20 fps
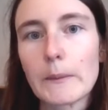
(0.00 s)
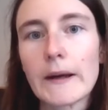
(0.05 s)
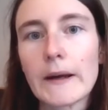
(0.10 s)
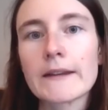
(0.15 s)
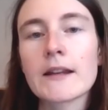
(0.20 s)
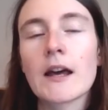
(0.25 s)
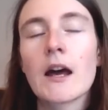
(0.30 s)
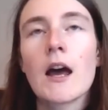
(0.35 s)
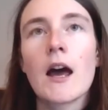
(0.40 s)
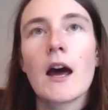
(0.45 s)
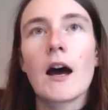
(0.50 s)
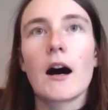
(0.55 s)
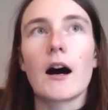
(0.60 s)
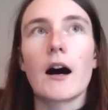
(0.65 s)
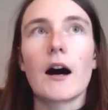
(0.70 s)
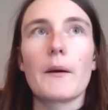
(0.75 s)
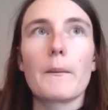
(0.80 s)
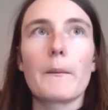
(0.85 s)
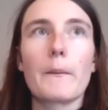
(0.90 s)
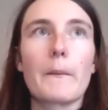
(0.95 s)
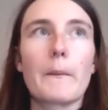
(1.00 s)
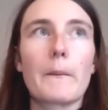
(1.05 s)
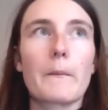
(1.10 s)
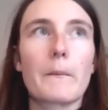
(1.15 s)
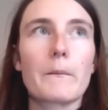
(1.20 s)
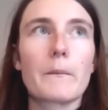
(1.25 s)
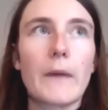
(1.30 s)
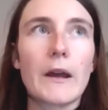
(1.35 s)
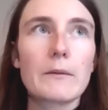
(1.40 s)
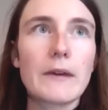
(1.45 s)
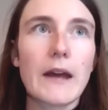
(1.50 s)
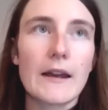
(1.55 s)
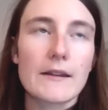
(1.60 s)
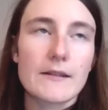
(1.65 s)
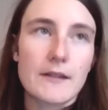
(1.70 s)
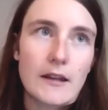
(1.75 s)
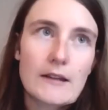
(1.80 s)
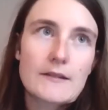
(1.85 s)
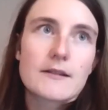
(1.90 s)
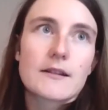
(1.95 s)
But um, maybe
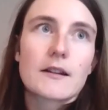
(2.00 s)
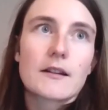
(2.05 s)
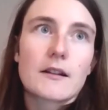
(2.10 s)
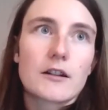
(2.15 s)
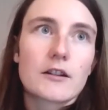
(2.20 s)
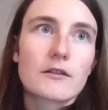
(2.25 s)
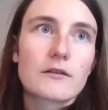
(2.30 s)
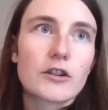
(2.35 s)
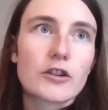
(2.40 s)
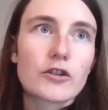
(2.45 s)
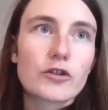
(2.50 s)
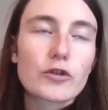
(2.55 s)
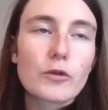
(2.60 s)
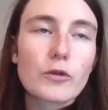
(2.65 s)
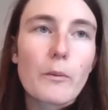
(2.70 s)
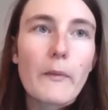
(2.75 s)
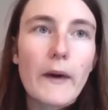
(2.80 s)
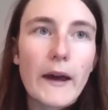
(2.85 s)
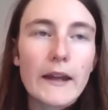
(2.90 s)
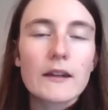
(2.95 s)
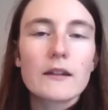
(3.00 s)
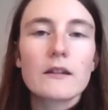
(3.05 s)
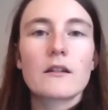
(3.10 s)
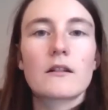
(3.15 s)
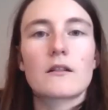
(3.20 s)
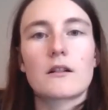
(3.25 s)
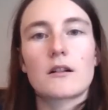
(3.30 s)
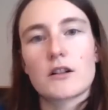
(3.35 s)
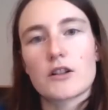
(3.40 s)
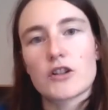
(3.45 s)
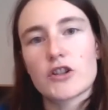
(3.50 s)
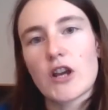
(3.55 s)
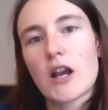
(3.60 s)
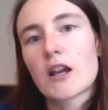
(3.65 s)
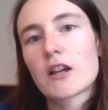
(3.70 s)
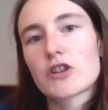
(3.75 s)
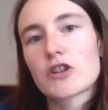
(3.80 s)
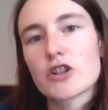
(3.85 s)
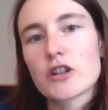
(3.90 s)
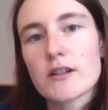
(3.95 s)
as, as the, the two main uh,
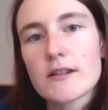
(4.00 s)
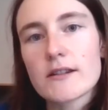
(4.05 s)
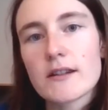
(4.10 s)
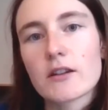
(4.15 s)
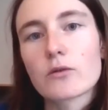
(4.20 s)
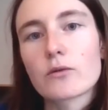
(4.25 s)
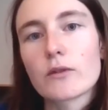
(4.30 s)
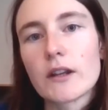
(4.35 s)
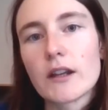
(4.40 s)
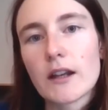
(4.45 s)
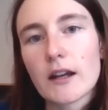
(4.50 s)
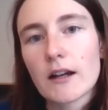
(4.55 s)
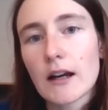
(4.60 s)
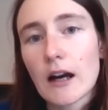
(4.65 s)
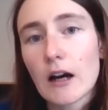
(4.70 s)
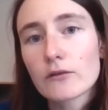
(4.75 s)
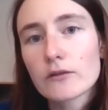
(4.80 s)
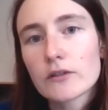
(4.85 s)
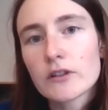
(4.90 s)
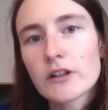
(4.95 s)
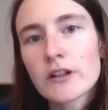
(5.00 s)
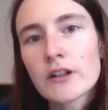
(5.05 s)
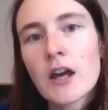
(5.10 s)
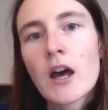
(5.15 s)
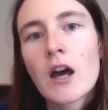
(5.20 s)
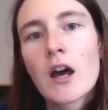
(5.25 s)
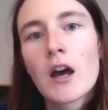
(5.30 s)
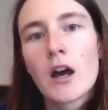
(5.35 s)
challenges that we encountered